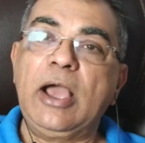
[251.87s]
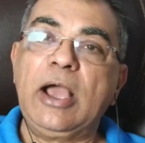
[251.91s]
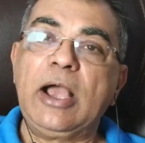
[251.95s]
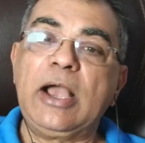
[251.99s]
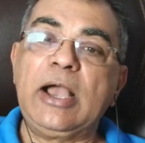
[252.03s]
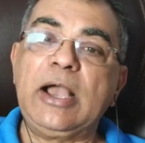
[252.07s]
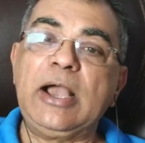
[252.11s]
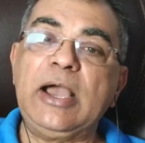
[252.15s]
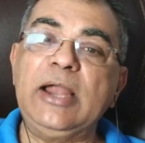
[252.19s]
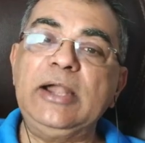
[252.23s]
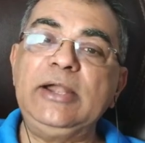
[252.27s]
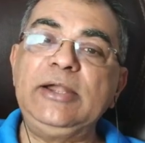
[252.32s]

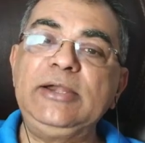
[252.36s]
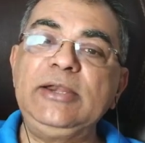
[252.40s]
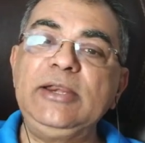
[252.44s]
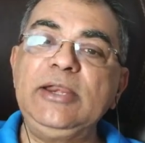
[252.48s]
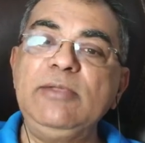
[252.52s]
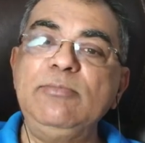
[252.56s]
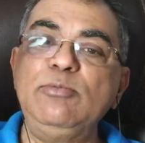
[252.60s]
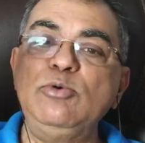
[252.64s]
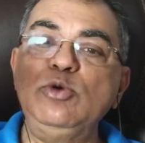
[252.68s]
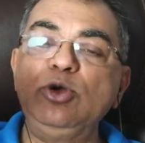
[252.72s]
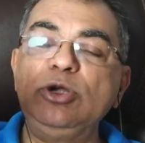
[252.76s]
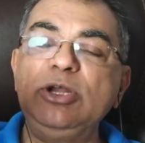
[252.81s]

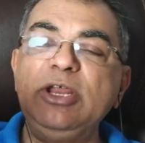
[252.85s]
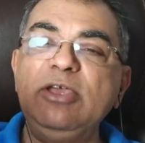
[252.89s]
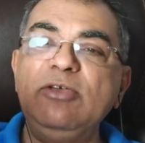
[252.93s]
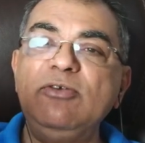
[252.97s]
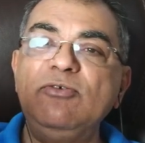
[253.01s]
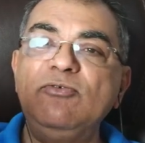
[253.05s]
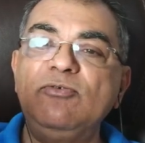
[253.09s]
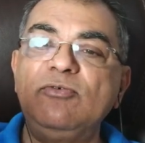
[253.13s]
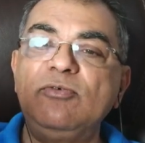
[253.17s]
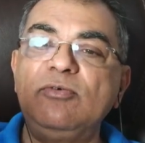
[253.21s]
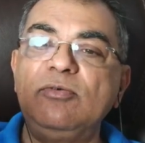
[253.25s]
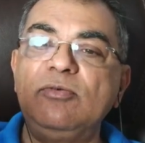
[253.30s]

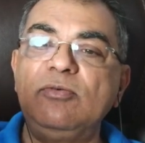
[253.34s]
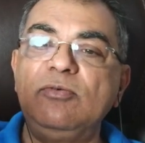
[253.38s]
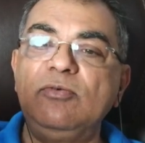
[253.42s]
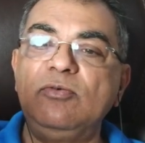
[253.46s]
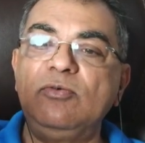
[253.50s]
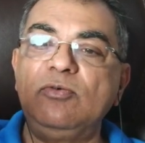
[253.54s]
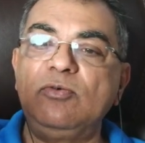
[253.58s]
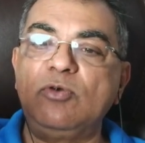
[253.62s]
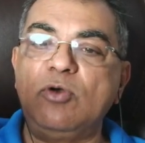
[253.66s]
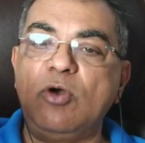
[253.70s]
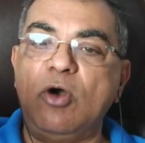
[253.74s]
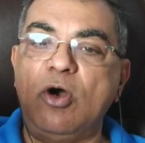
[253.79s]
Contributing
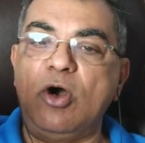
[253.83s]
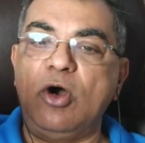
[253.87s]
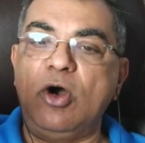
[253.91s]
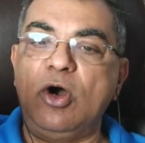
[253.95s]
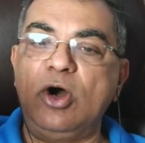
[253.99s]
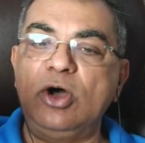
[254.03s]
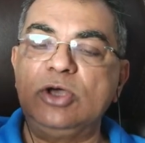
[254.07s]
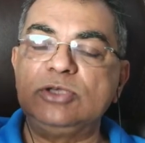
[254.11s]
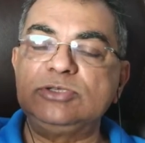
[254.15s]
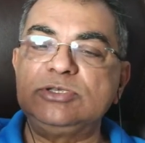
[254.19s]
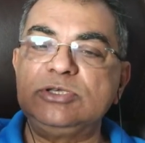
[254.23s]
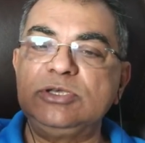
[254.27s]

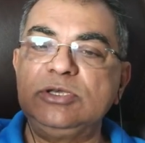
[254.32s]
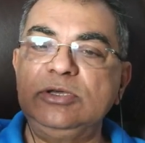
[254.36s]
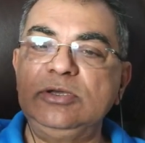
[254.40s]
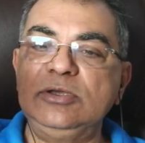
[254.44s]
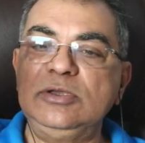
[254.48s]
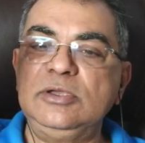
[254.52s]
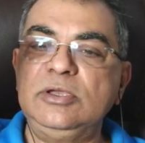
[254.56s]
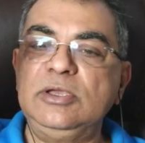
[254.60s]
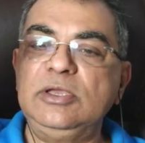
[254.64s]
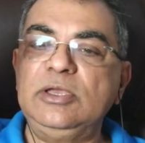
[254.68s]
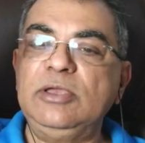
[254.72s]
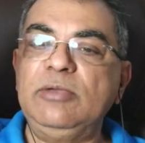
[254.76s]
cause
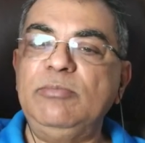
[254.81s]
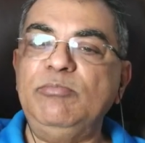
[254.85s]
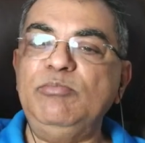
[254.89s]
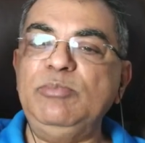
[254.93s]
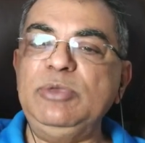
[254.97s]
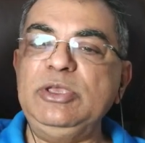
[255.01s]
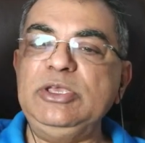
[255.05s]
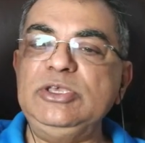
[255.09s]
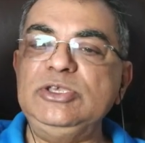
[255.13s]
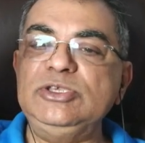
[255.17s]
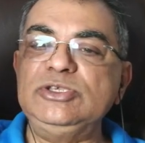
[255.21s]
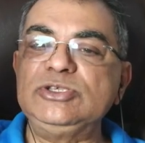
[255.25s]

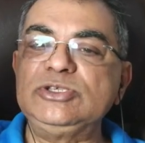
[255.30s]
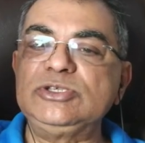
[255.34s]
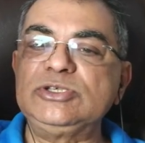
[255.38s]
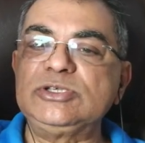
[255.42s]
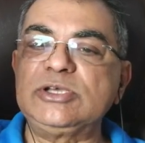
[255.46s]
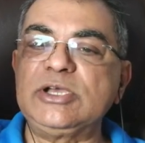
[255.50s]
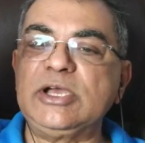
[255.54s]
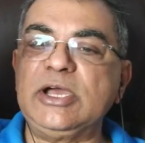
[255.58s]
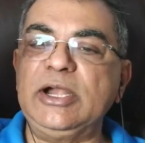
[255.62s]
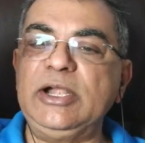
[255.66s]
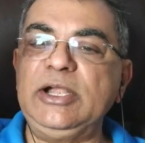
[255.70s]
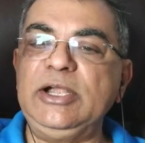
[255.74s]
means
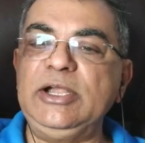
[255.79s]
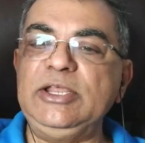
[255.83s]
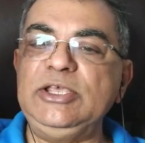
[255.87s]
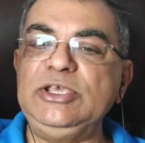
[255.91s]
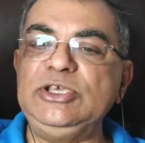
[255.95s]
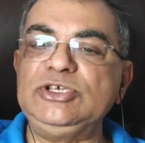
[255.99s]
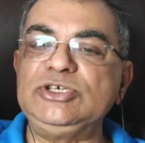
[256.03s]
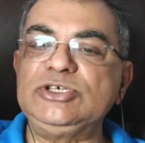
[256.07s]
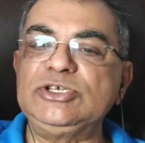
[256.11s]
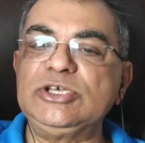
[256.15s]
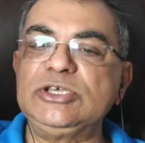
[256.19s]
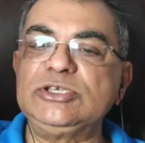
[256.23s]

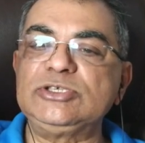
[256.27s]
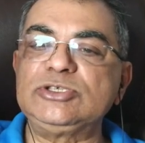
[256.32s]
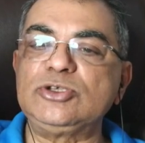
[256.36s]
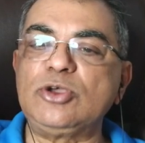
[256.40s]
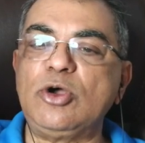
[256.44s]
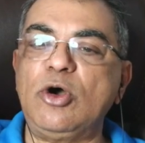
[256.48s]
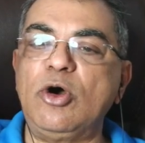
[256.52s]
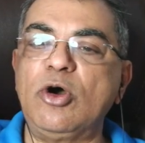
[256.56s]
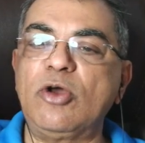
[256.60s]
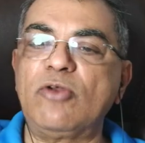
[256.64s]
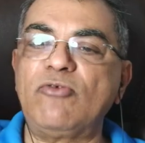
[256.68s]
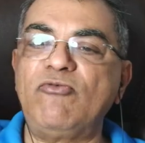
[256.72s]
conditions
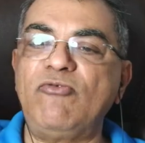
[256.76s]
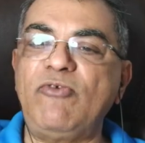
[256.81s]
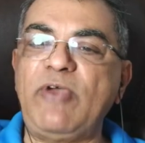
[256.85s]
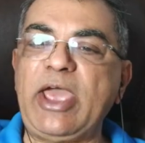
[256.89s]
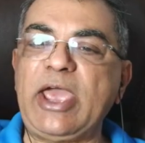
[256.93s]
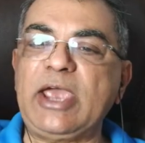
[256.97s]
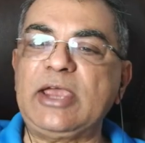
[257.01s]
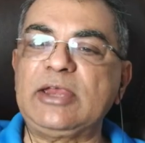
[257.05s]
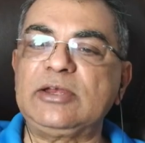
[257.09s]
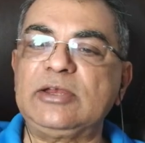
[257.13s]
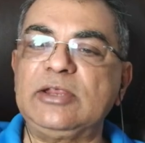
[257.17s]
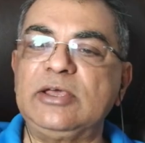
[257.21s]
or
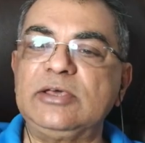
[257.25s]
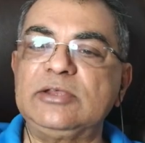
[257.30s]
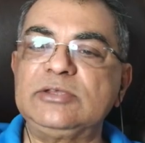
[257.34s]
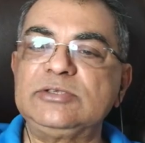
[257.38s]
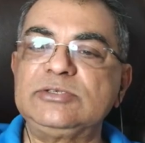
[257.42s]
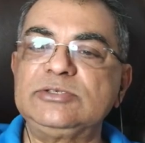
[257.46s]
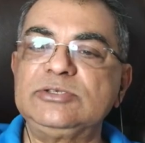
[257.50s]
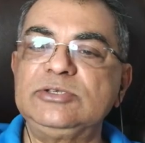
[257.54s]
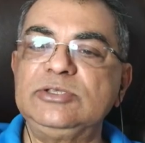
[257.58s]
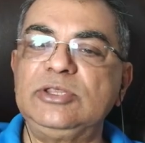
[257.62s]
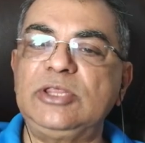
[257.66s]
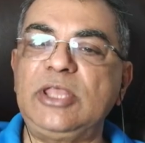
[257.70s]

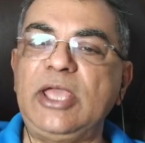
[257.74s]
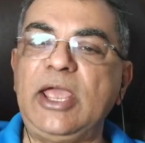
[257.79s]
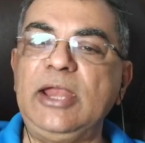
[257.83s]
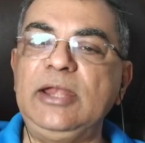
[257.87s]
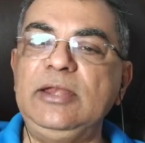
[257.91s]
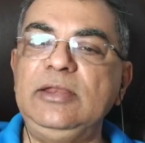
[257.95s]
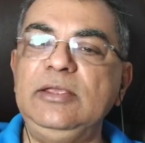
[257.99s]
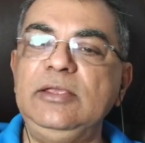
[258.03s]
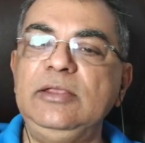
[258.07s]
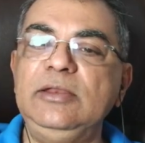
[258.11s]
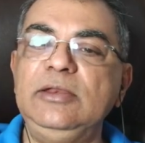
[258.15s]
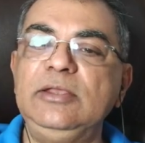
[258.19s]
factors that
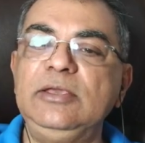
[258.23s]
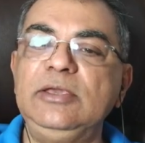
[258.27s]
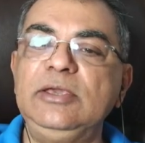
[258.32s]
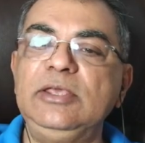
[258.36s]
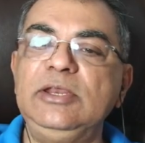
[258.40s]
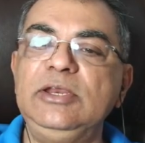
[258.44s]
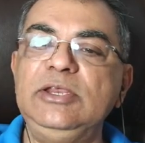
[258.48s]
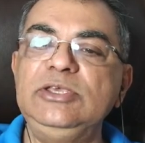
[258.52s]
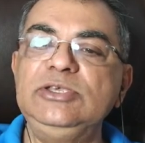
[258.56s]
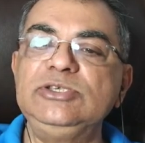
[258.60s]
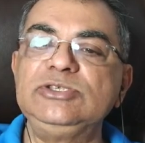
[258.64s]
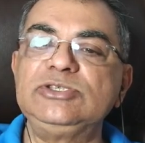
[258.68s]

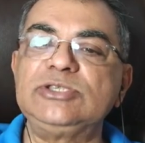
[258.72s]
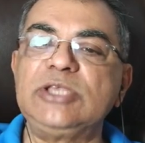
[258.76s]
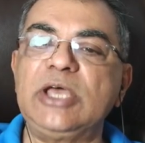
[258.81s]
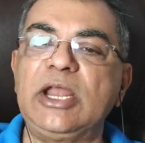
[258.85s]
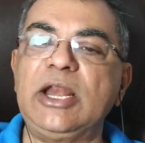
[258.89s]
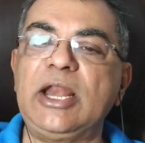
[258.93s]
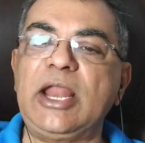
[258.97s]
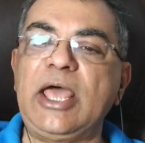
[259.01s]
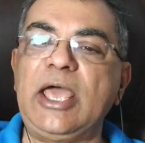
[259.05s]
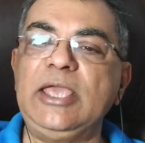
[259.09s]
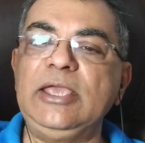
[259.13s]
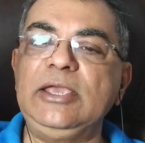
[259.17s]
increase the
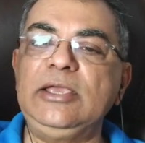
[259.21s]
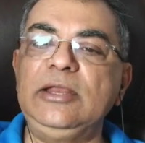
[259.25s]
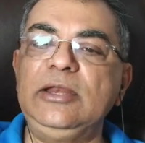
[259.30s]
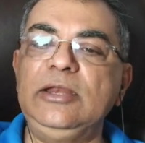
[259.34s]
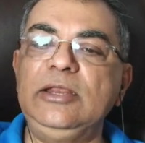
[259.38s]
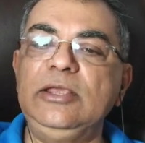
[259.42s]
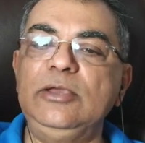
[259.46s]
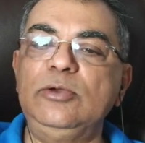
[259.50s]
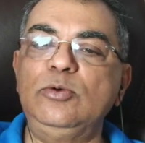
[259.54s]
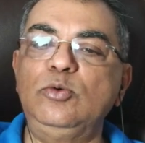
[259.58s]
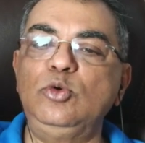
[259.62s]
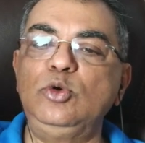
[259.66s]

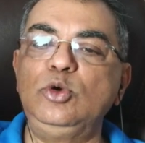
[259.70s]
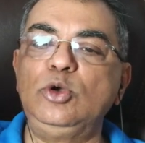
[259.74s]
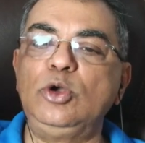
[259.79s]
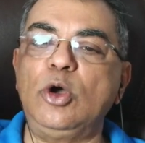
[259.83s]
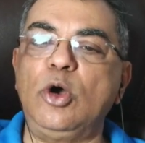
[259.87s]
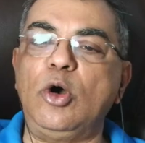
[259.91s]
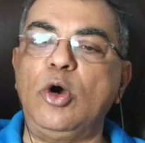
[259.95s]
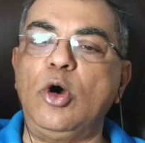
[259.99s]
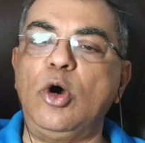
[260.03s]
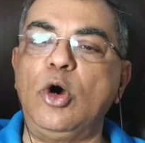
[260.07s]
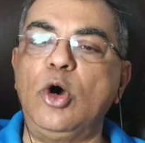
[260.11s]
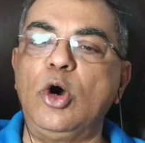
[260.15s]
likelihood
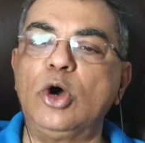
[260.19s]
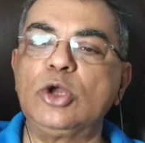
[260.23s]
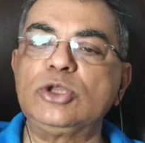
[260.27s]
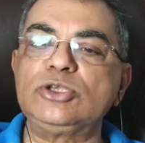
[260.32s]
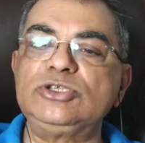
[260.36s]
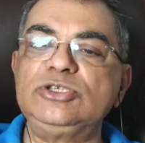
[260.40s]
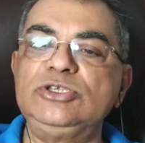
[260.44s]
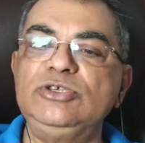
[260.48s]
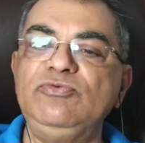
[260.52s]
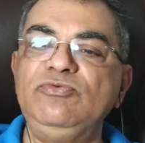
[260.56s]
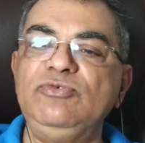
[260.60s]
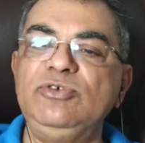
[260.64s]
or
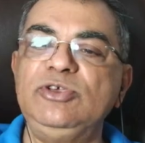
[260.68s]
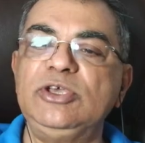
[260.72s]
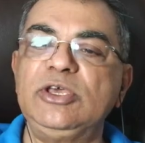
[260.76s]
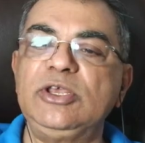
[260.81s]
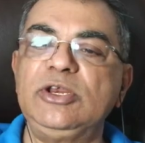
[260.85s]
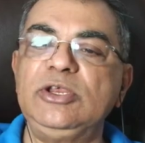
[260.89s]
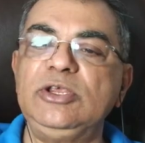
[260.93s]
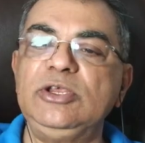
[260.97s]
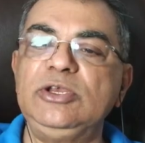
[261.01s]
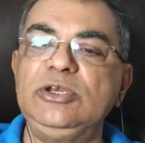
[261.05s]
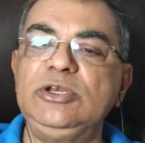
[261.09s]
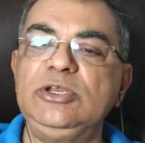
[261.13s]

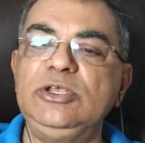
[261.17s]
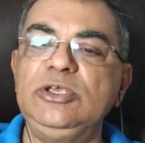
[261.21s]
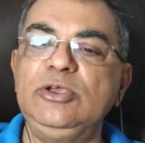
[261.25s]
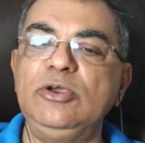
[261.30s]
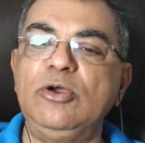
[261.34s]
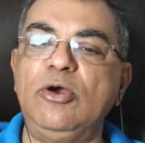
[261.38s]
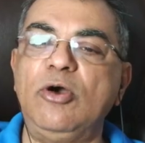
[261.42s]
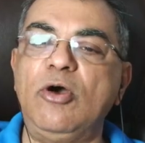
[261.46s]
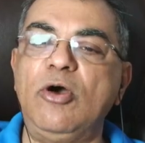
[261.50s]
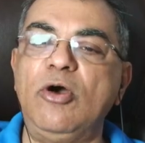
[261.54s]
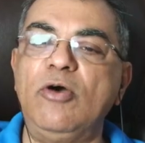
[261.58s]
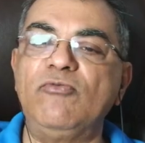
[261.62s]
severity
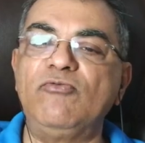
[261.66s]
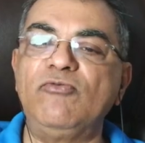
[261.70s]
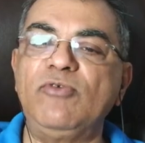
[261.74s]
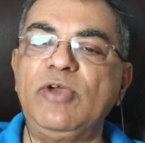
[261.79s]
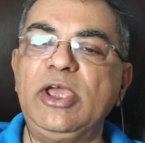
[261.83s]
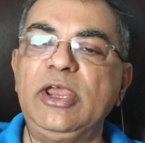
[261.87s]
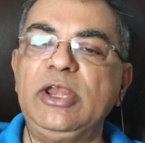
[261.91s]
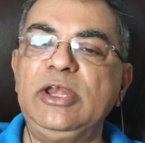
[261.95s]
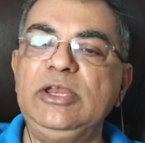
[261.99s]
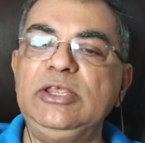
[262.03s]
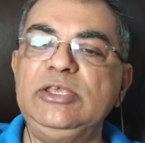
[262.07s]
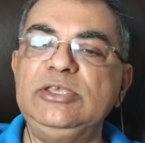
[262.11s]
of
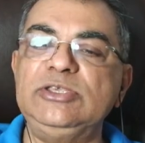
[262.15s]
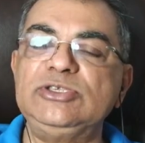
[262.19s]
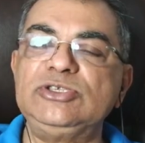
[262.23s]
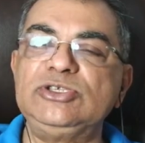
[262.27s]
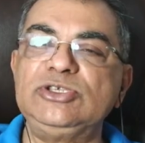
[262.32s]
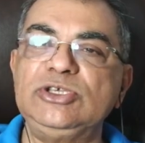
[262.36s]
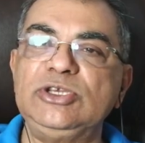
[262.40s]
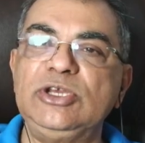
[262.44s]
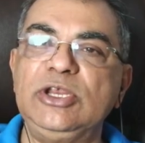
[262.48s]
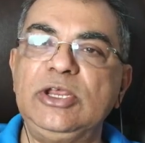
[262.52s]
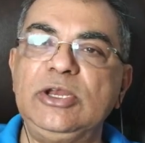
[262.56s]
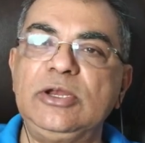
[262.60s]
an
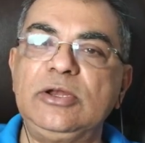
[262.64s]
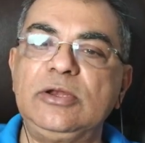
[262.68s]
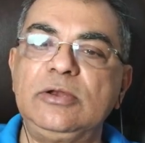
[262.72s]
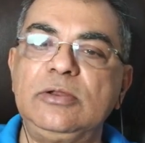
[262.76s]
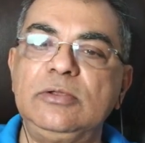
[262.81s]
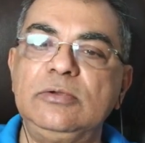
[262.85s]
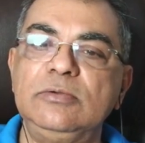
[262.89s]
incident.